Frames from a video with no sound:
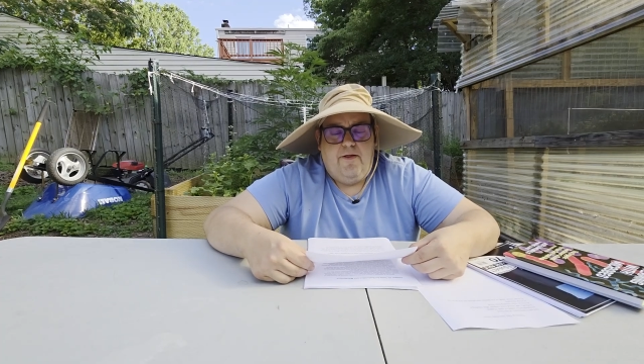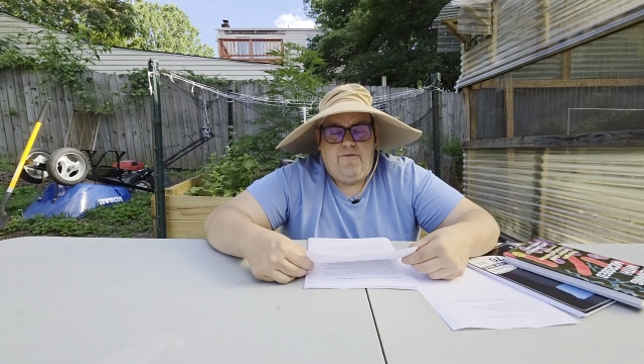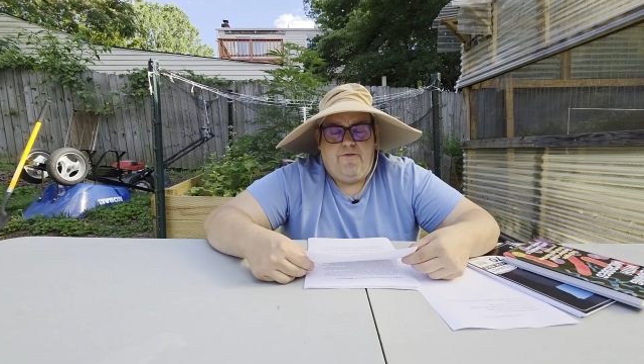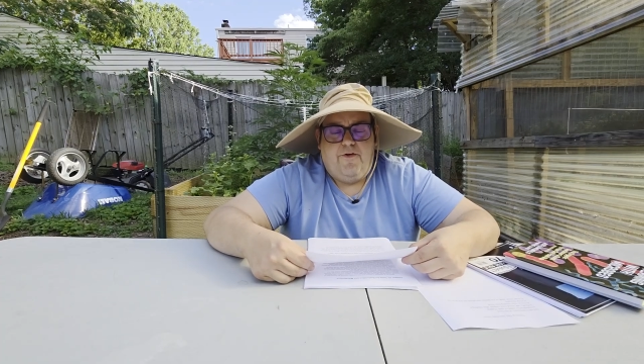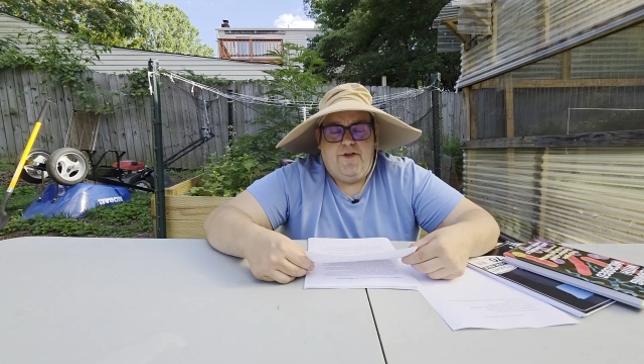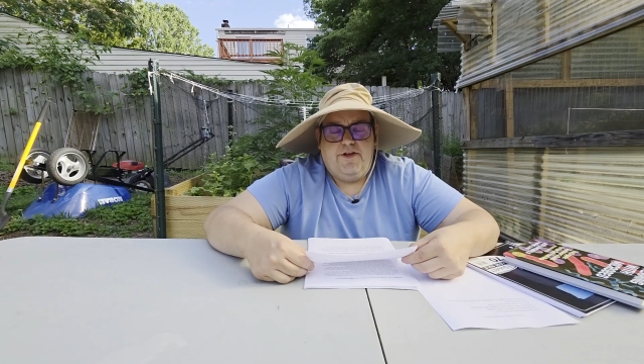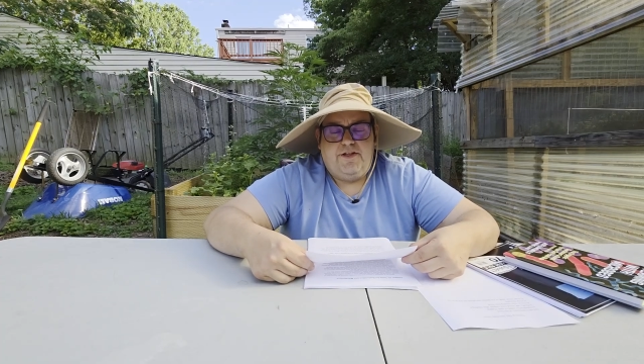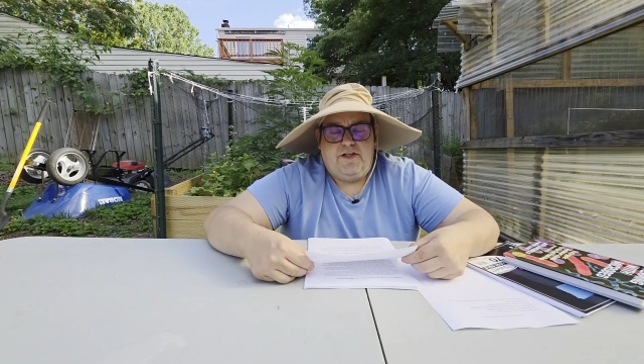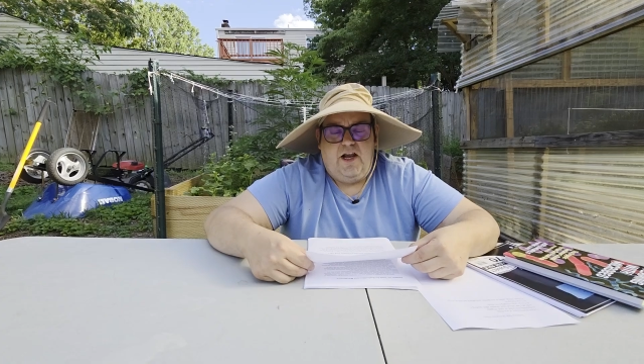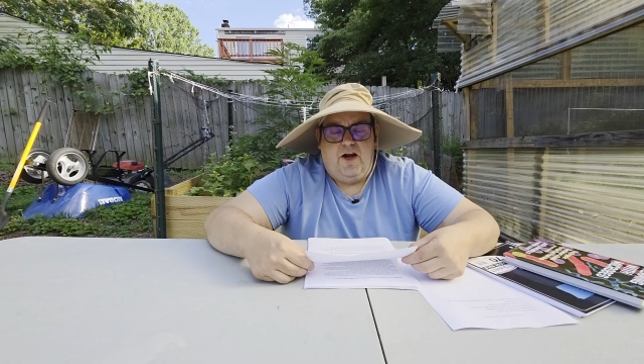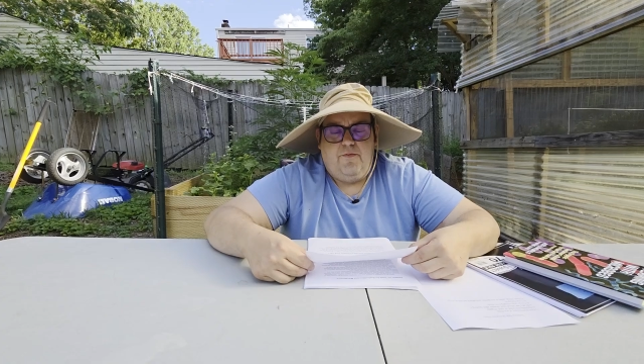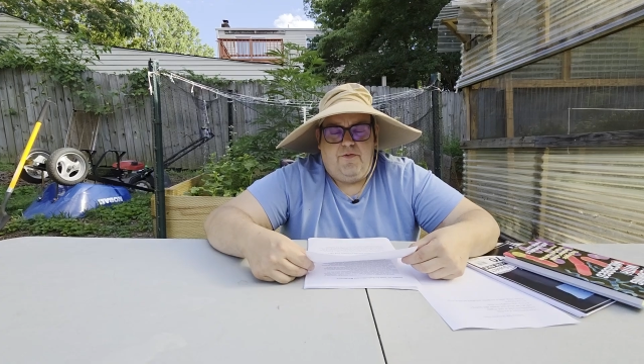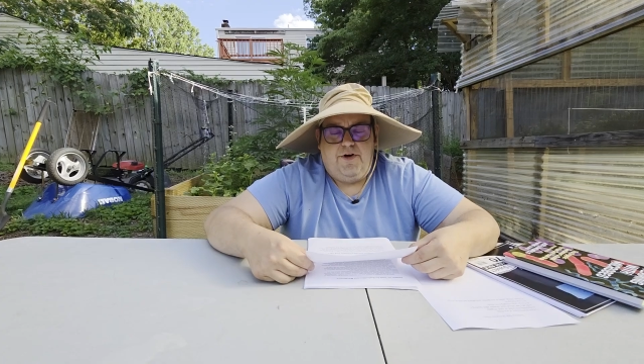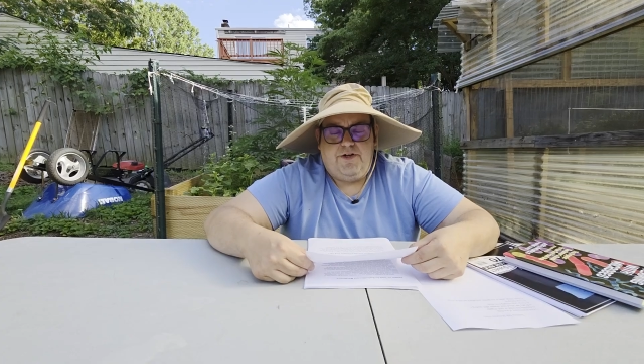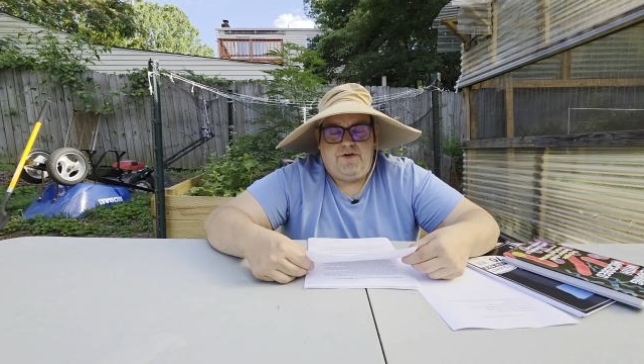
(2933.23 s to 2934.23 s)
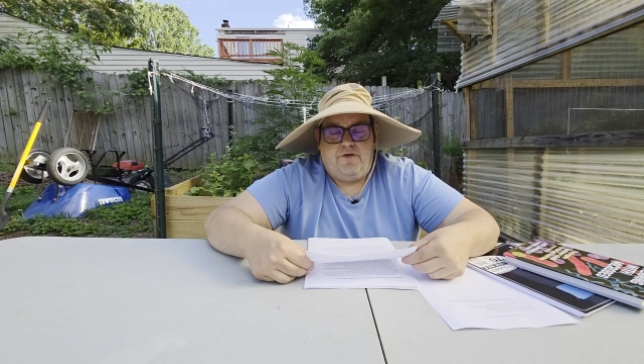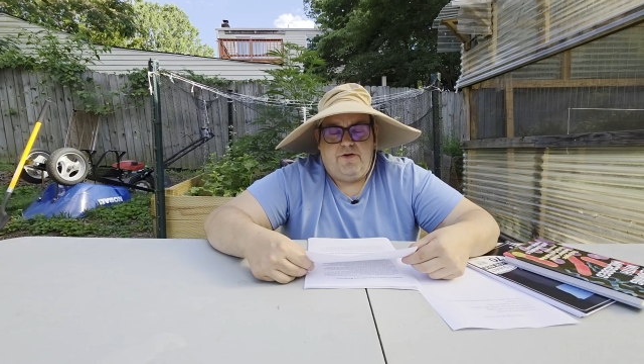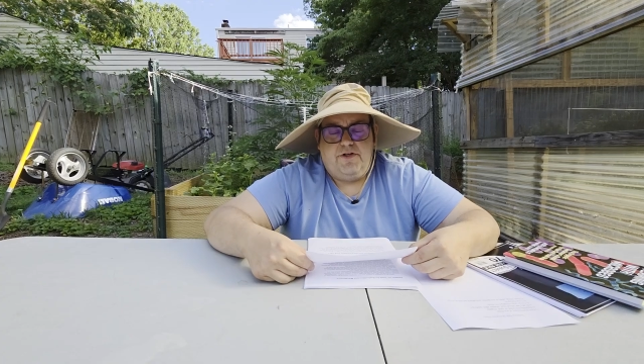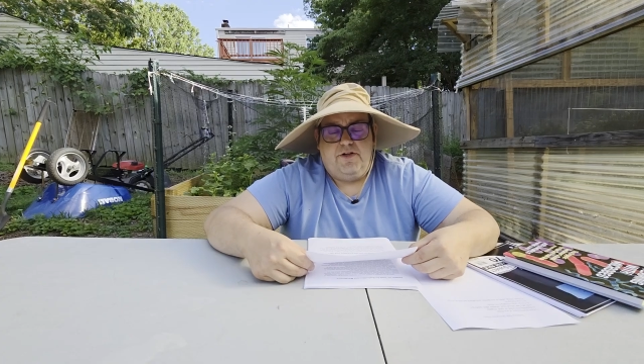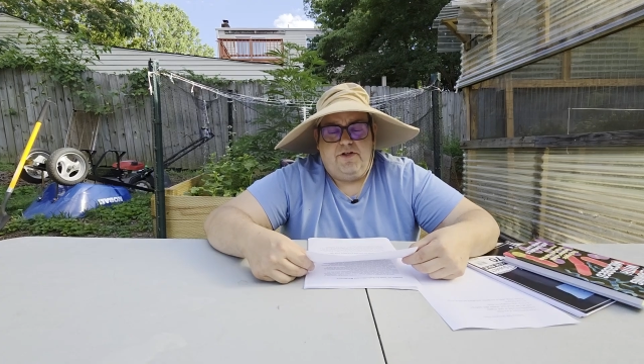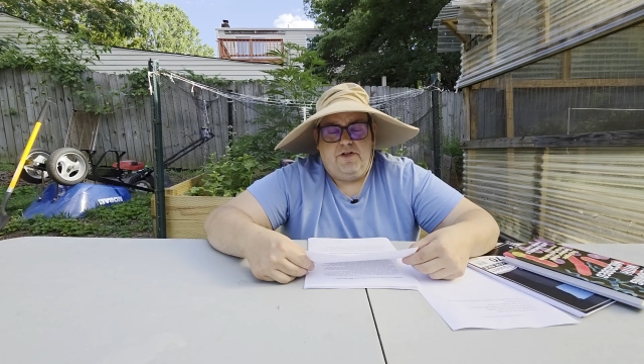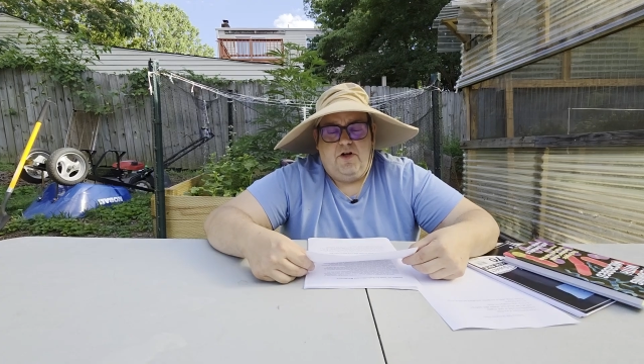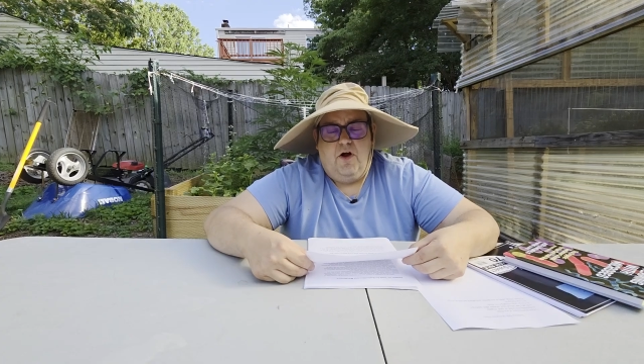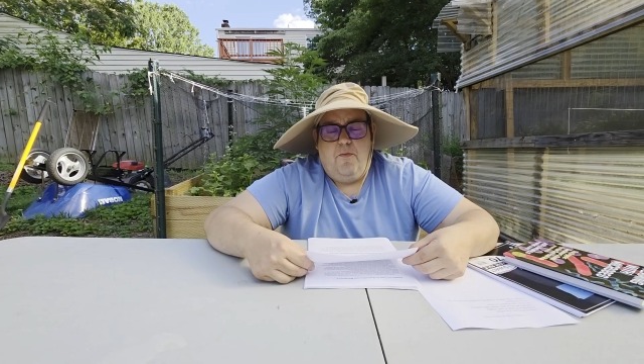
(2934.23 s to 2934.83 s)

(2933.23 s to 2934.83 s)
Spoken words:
for the same resources